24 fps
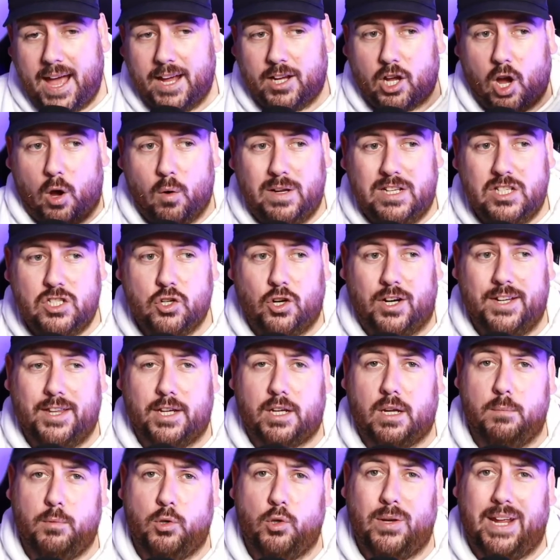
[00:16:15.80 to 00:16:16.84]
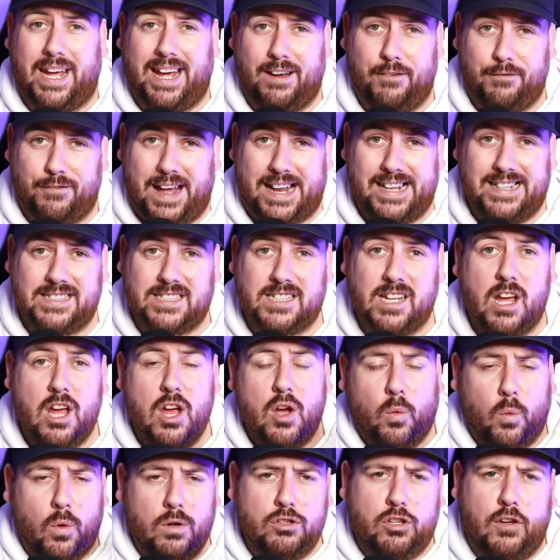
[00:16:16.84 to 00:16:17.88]
go and join the community events.
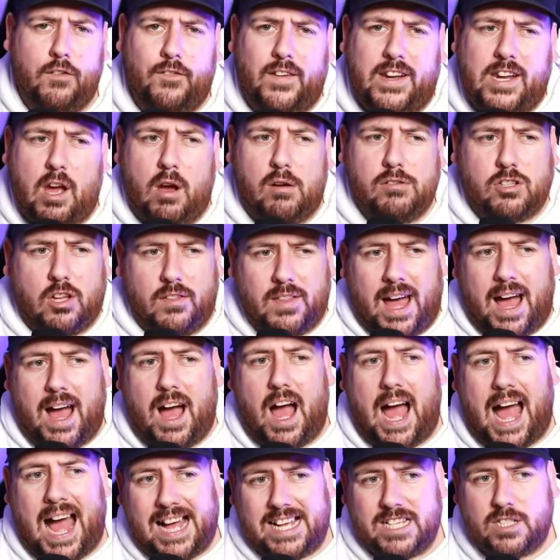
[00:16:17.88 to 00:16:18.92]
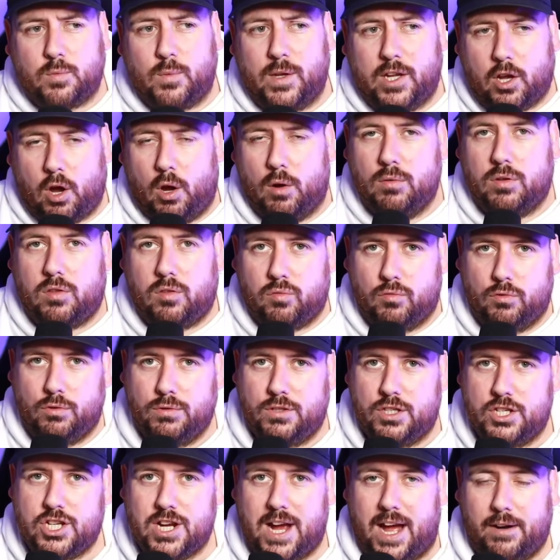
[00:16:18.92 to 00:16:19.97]
We'll do videos on that as we go through
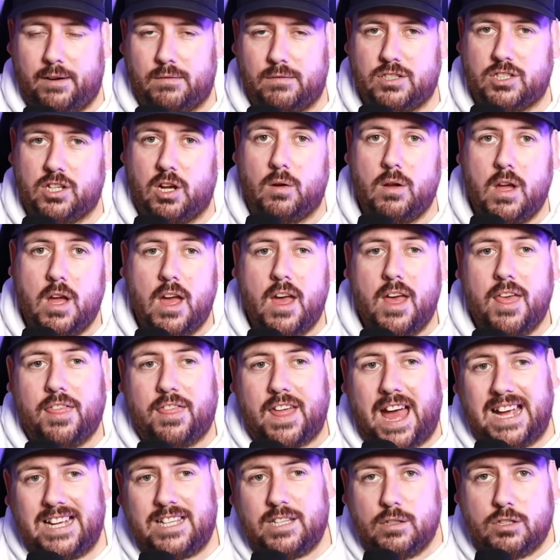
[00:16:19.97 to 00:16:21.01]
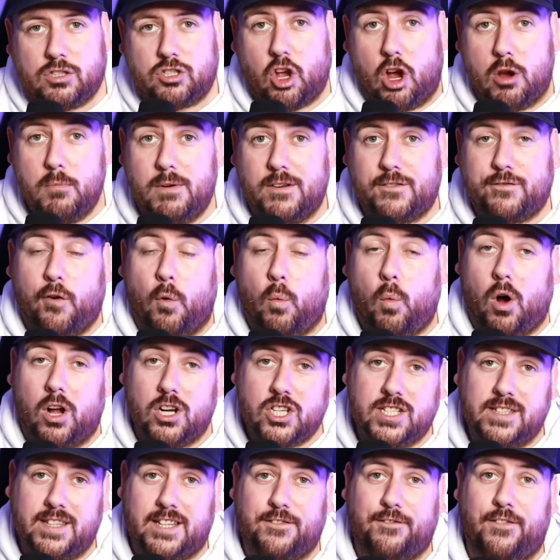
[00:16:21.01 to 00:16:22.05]
the channel. So thank you so much for
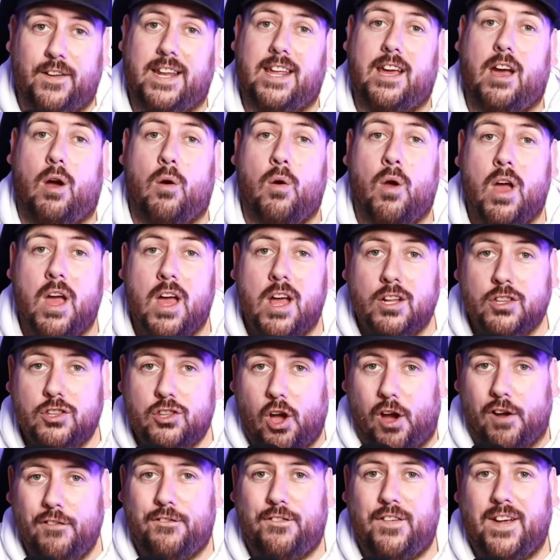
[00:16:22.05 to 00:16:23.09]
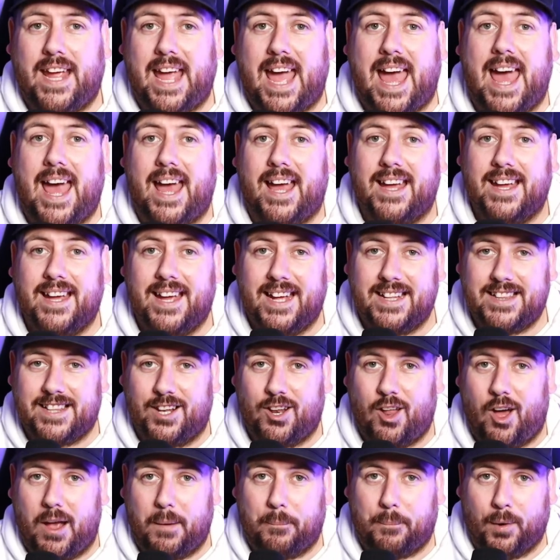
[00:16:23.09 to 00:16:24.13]
watching this video. Don't forget, hit the
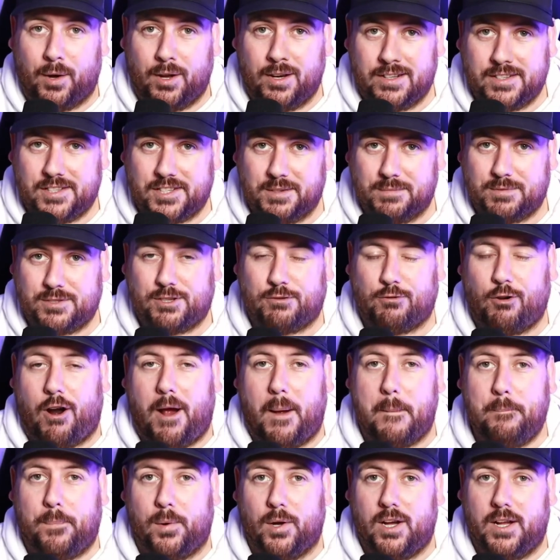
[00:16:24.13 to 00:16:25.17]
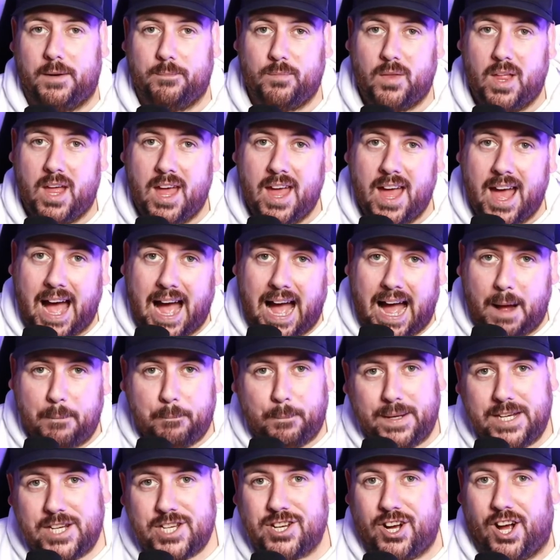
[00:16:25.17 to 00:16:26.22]
like button, subscribe button.
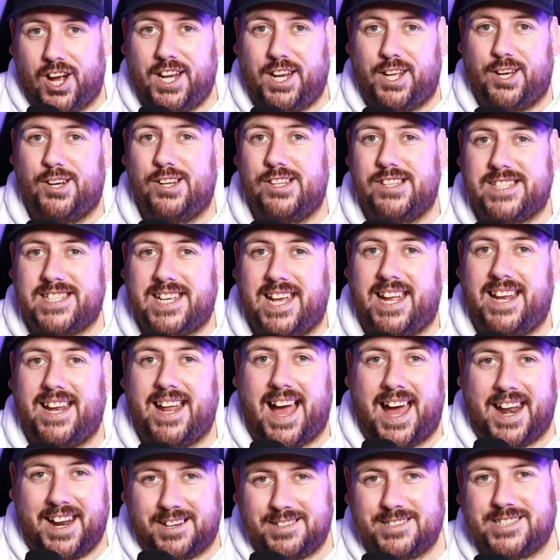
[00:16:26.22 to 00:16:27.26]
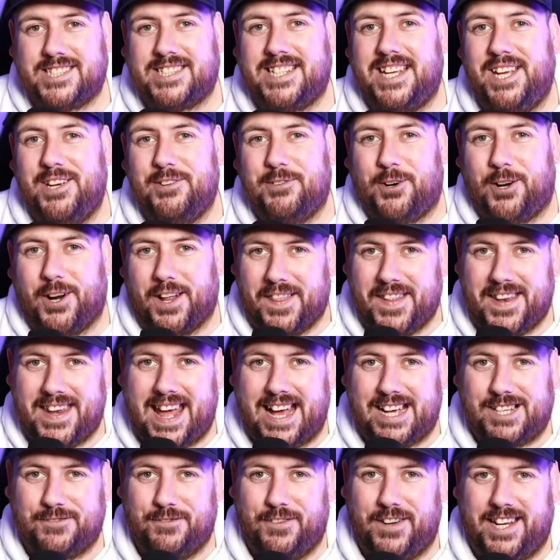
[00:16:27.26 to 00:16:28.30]
Happy shiny hunting, and I'll see you all in the
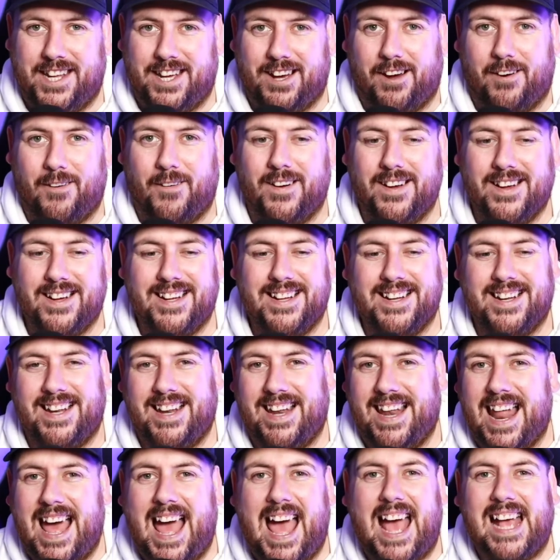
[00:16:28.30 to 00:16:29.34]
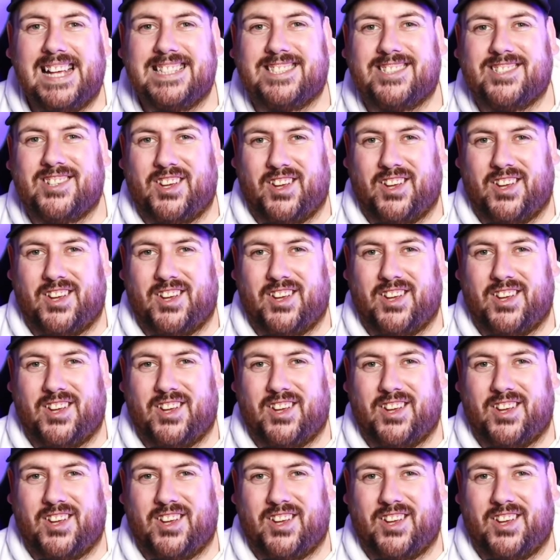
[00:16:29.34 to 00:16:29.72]
next video. Let's